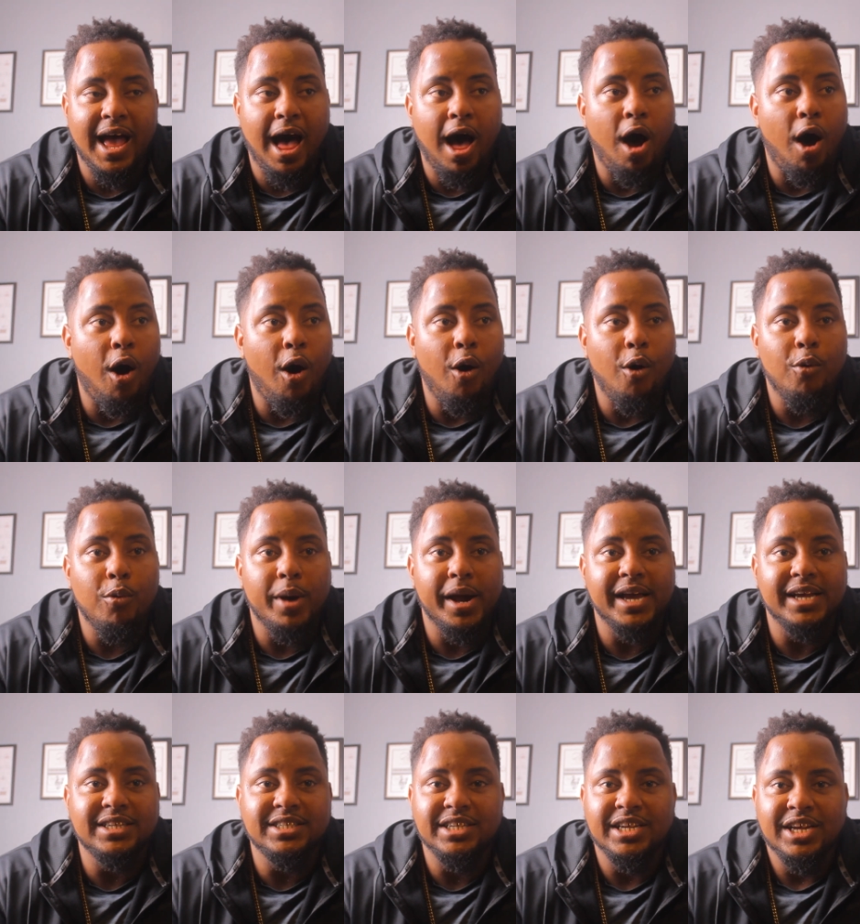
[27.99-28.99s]
I
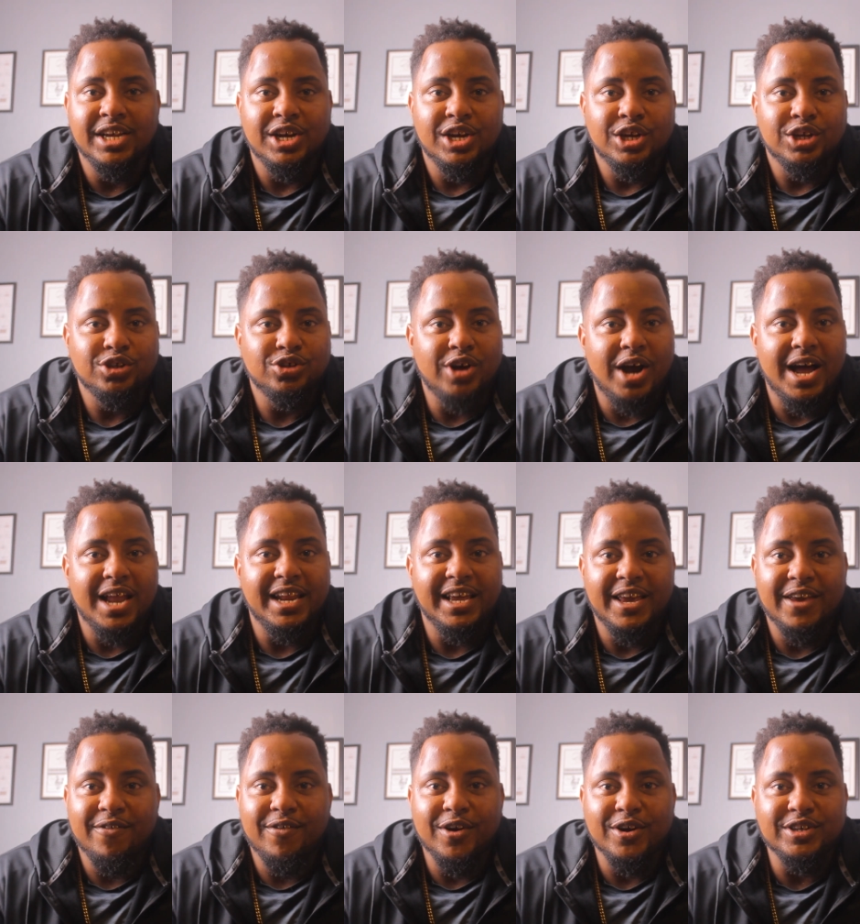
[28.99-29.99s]
always tried to
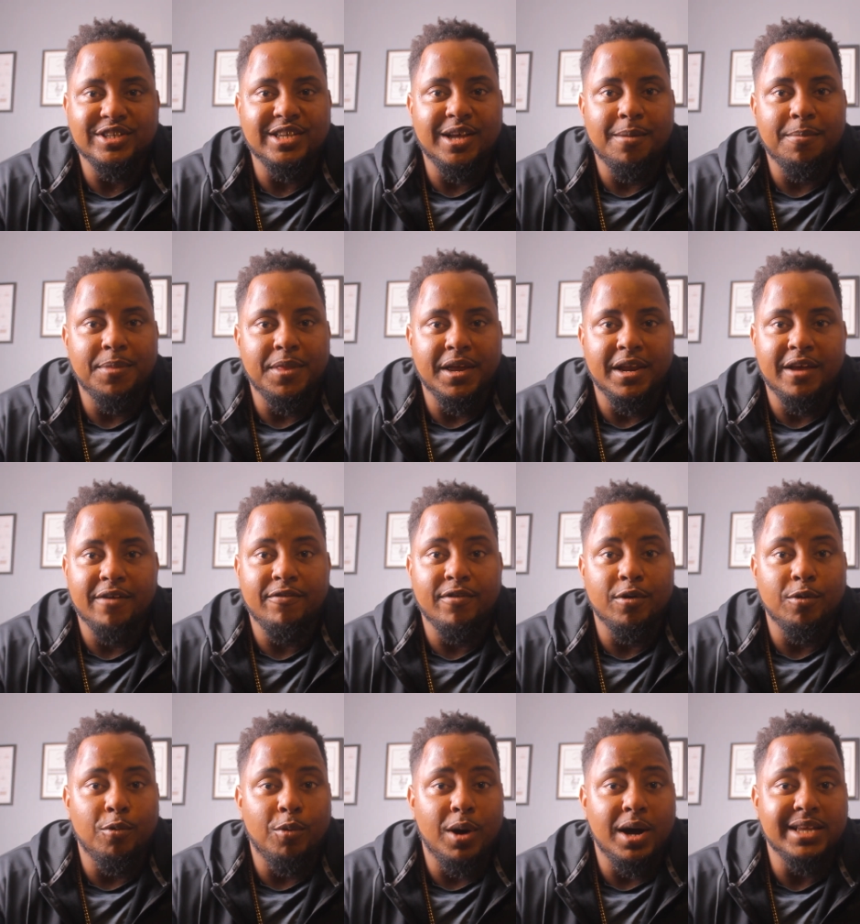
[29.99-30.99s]
give her something. If
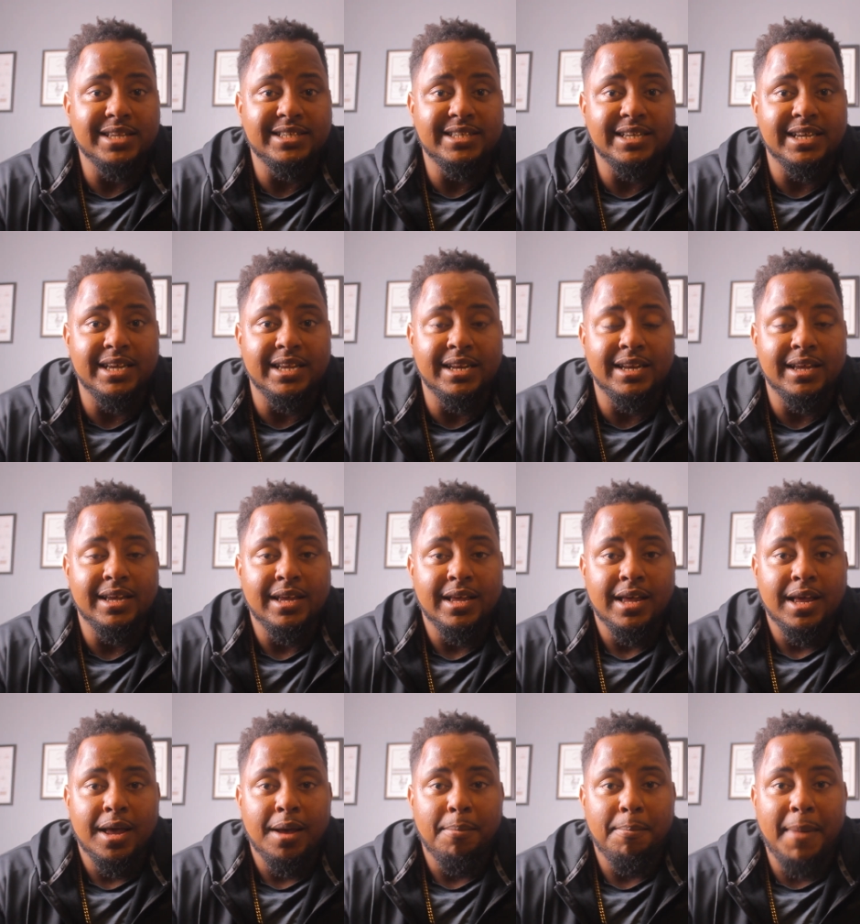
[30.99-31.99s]
it wasn't
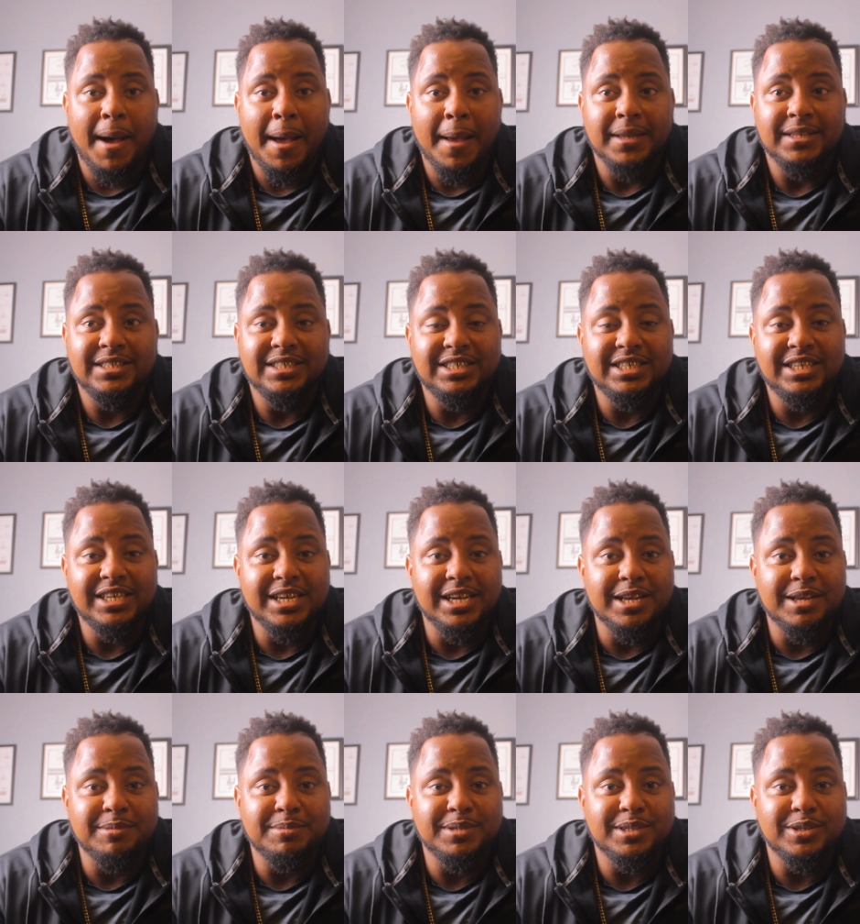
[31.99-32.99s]
my
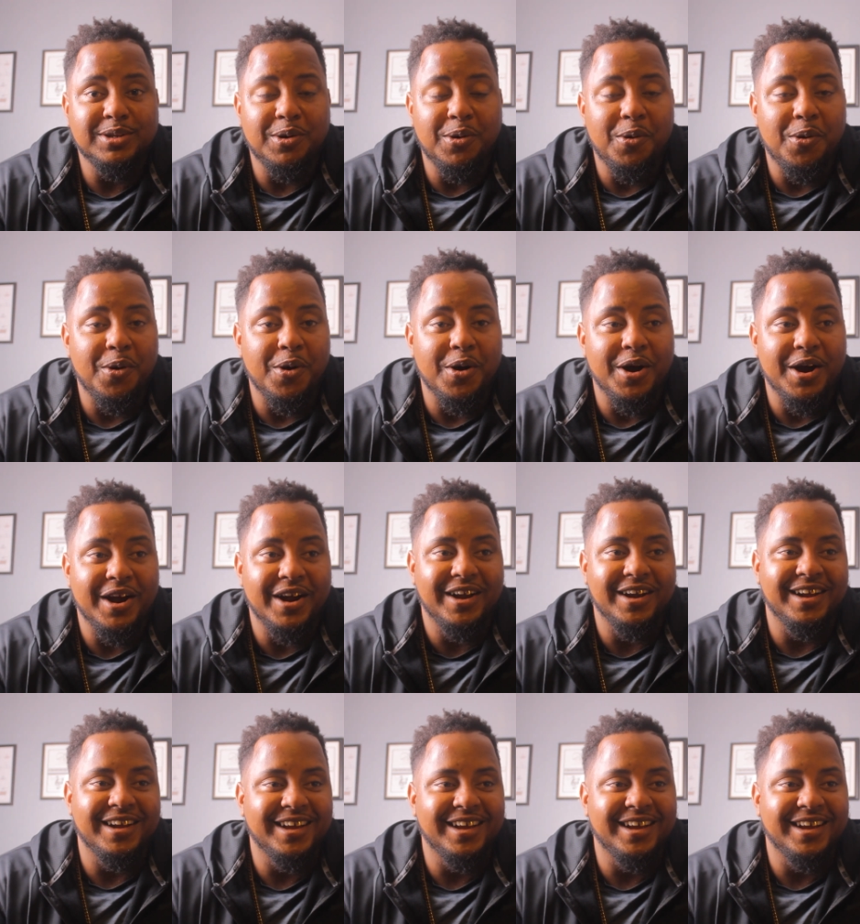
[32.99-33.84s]
chips or